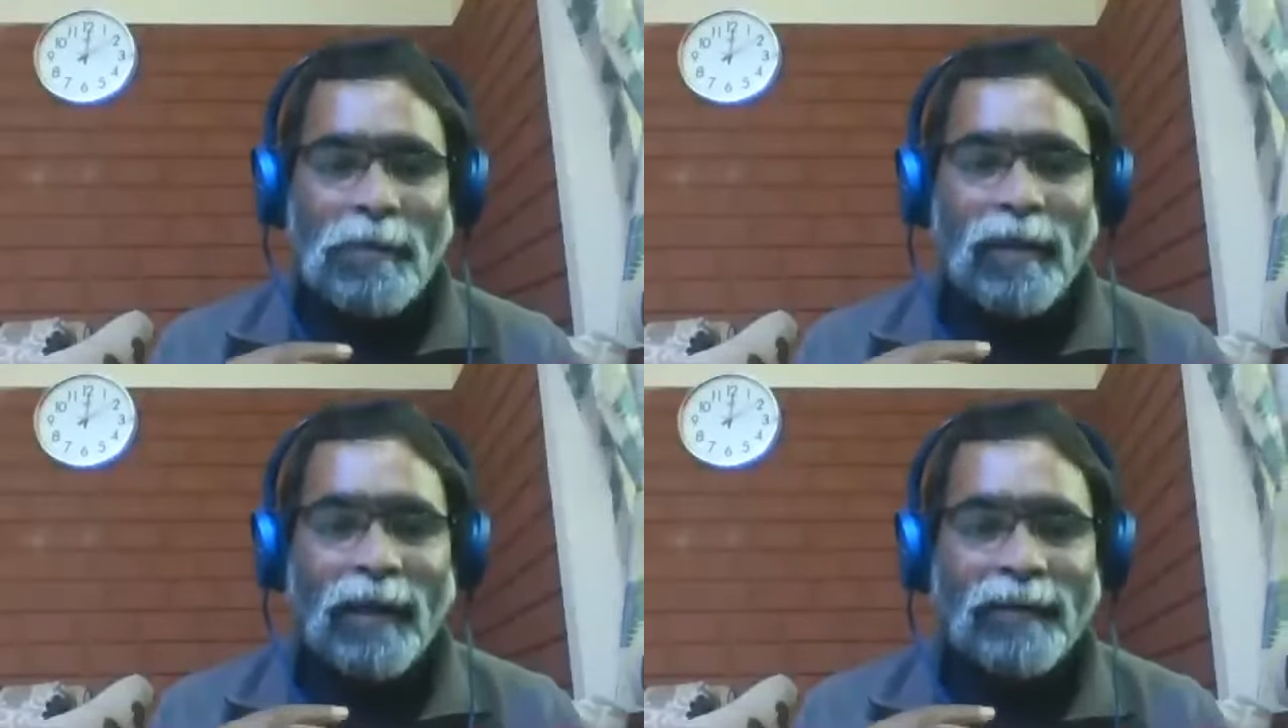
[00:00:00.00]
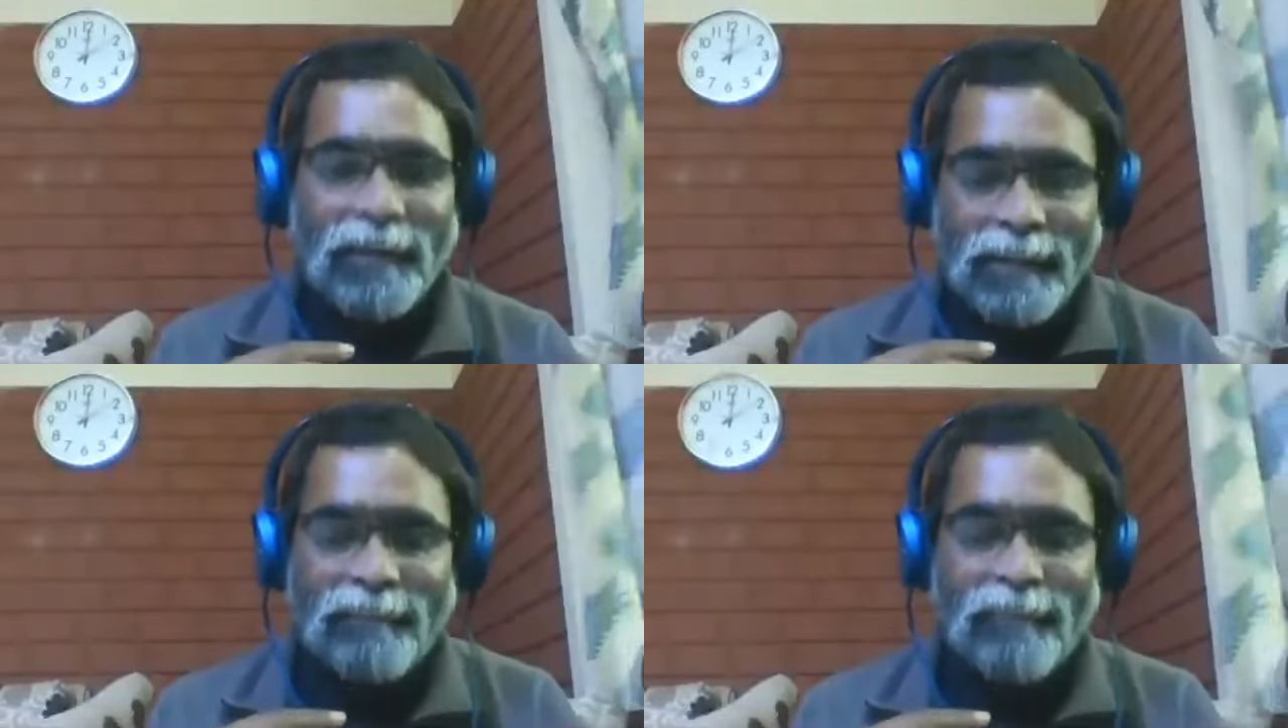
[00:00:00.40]
at any
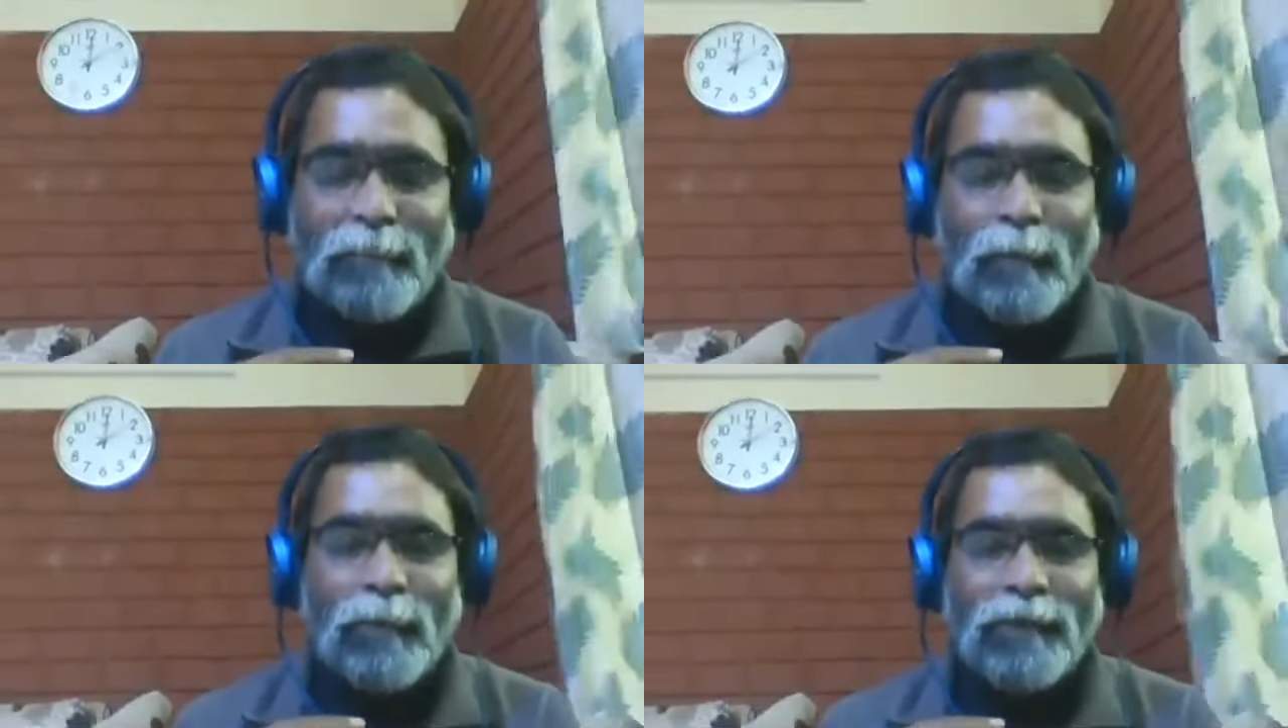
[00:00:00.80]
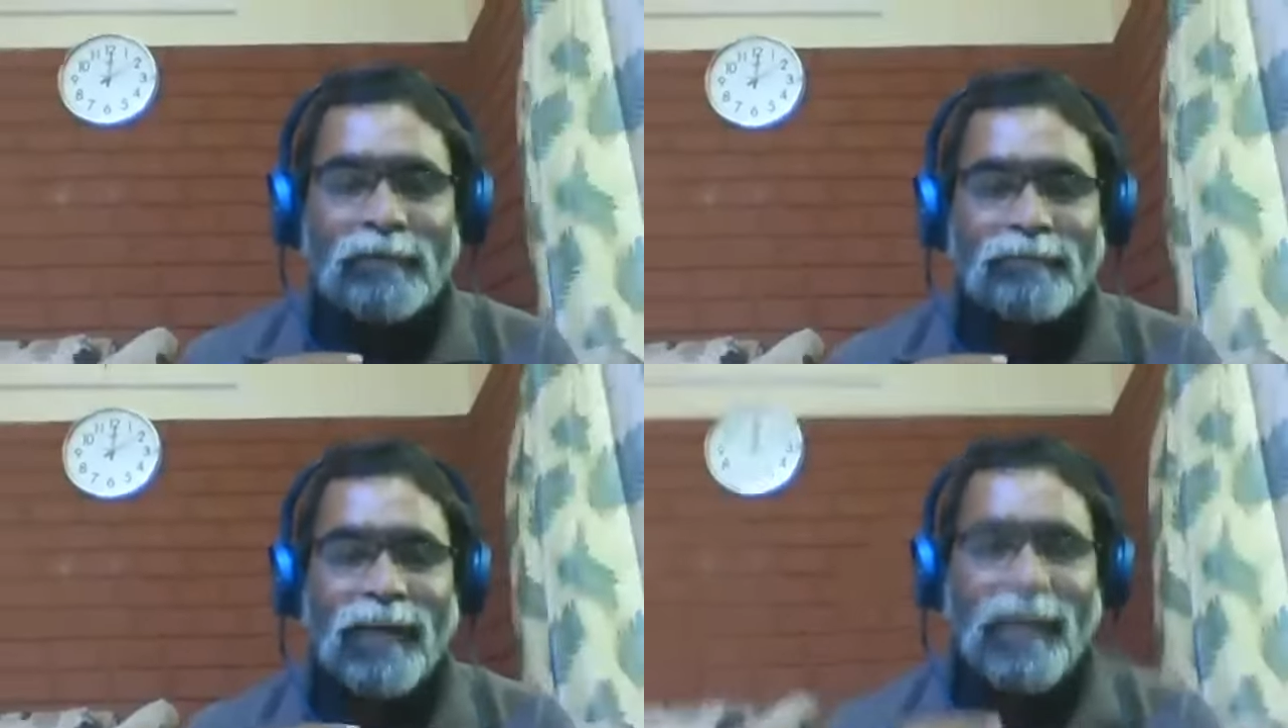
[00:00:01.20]
given moment of
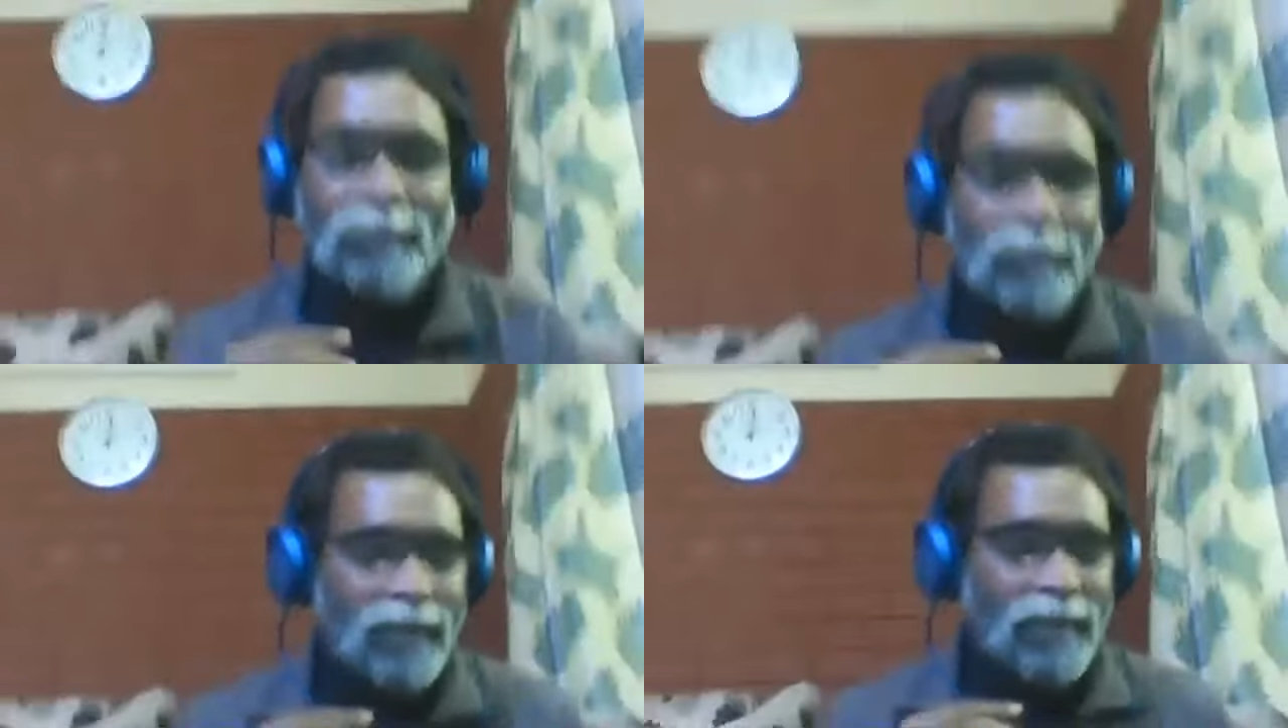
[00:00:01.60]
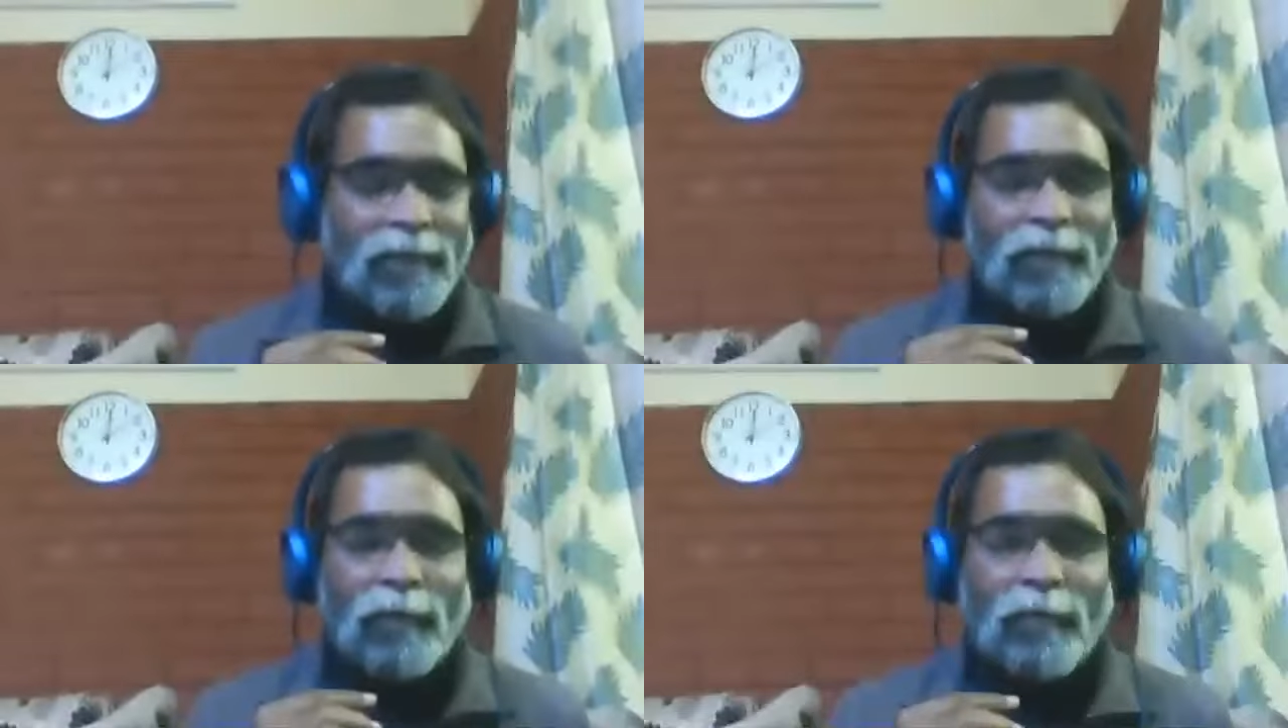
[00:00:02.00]
time
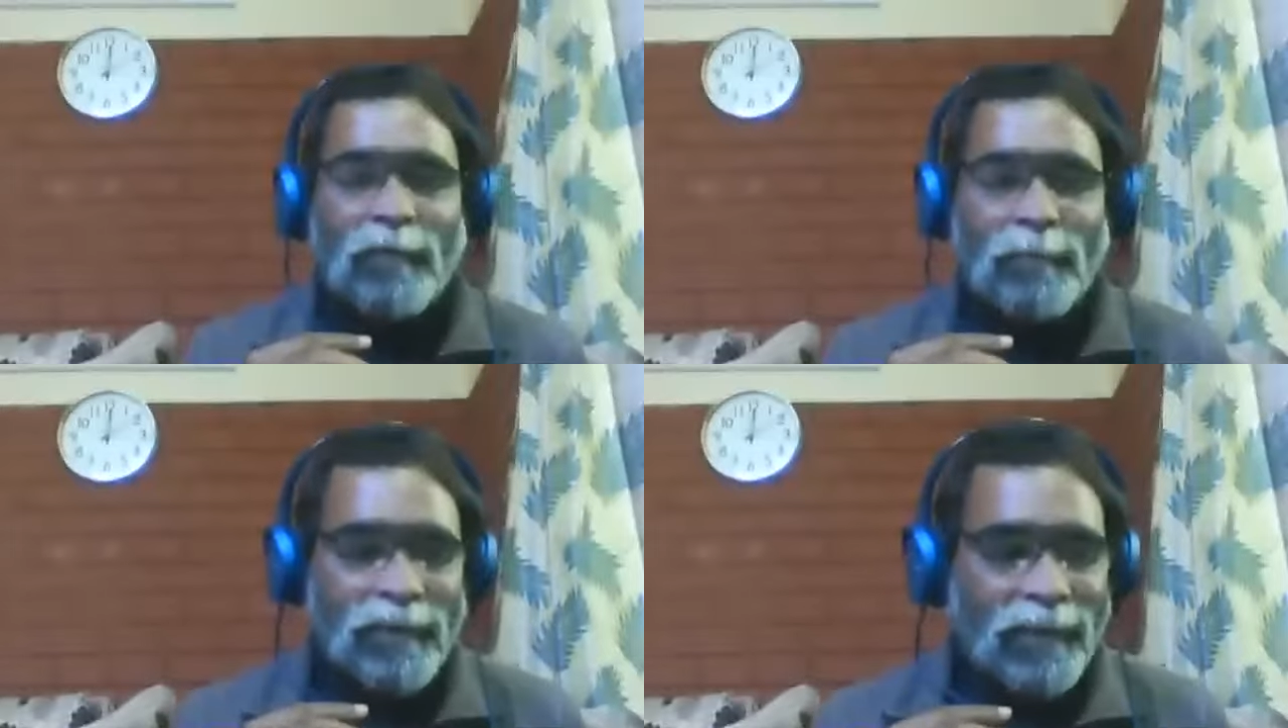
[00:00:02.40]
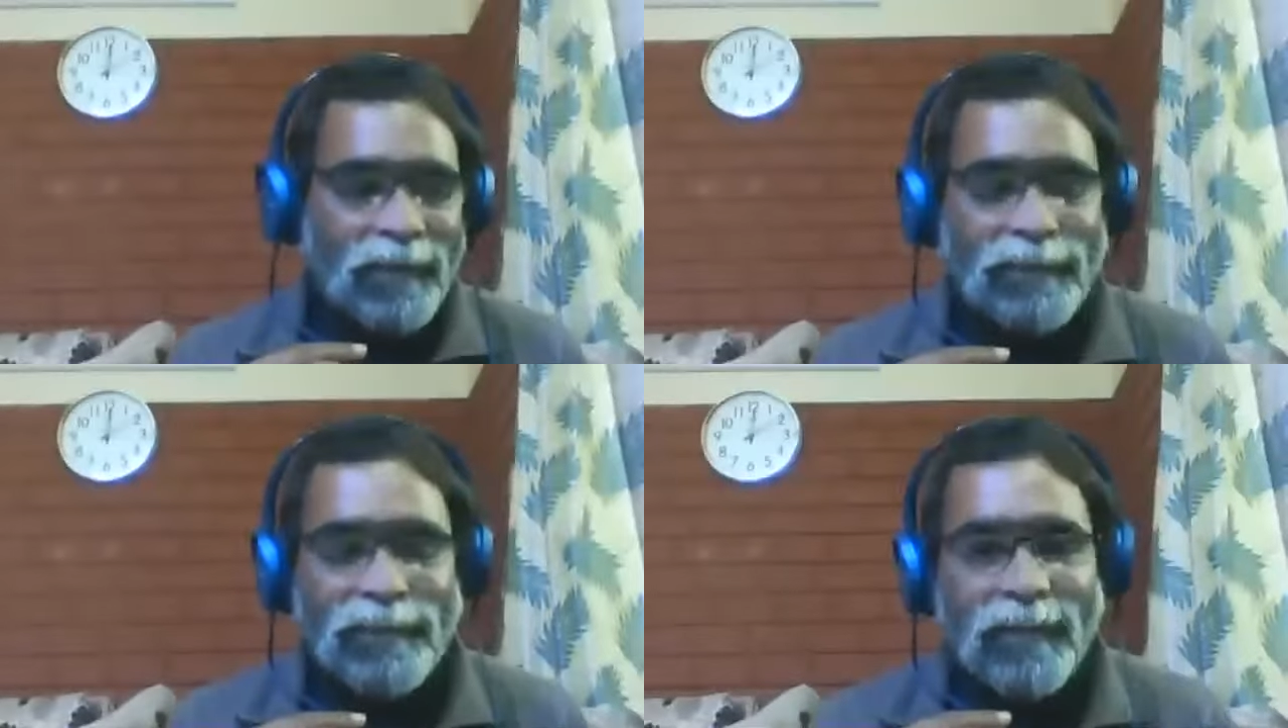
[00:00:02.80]
you will be in a
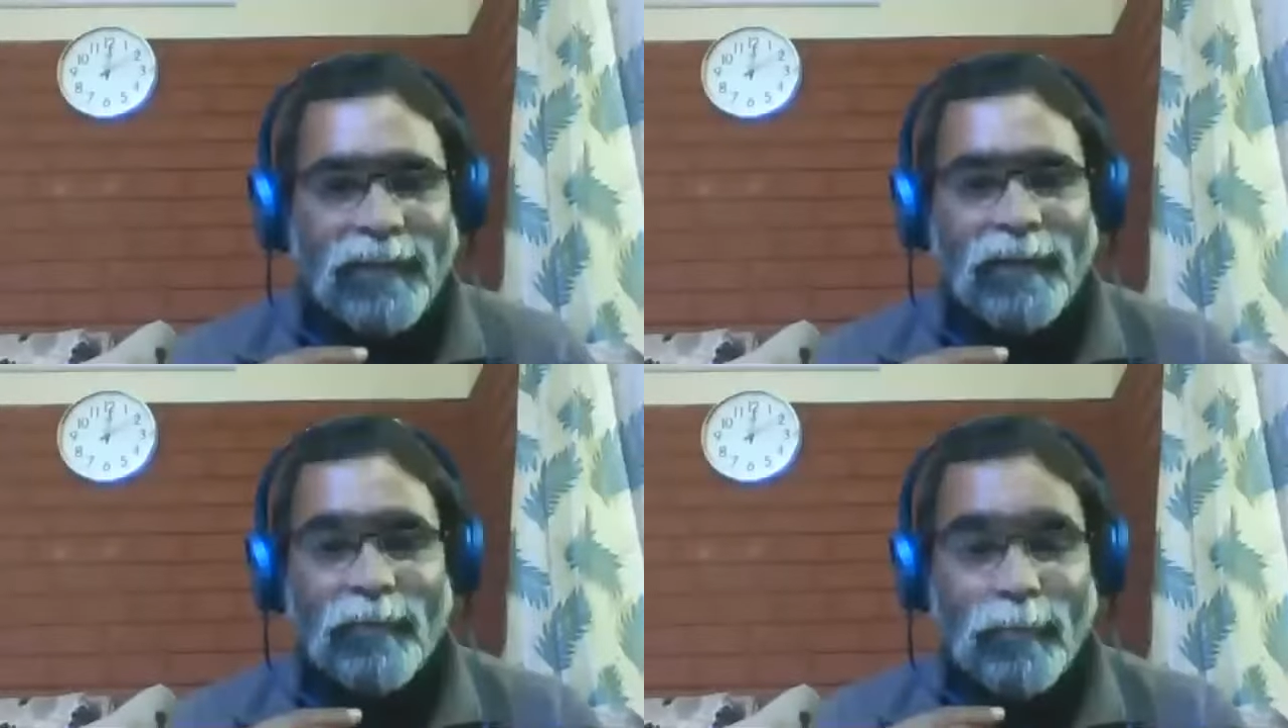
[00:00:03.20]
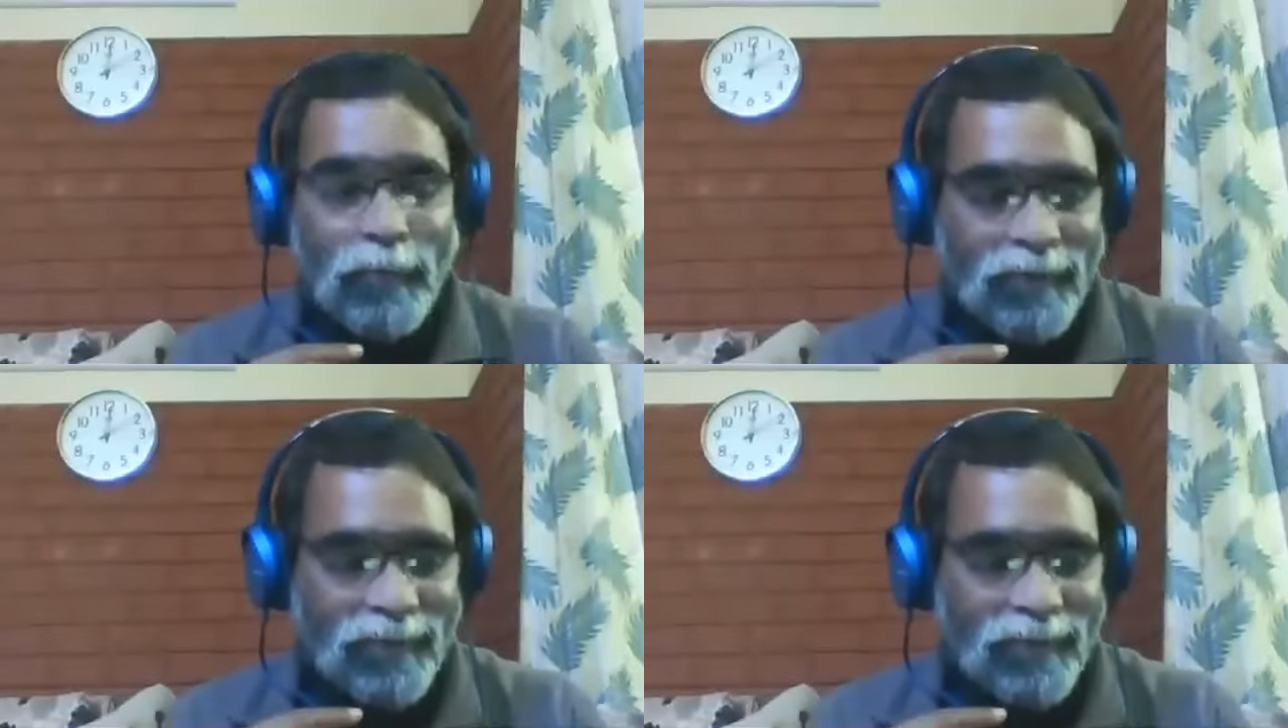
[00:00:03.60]
degenerative mode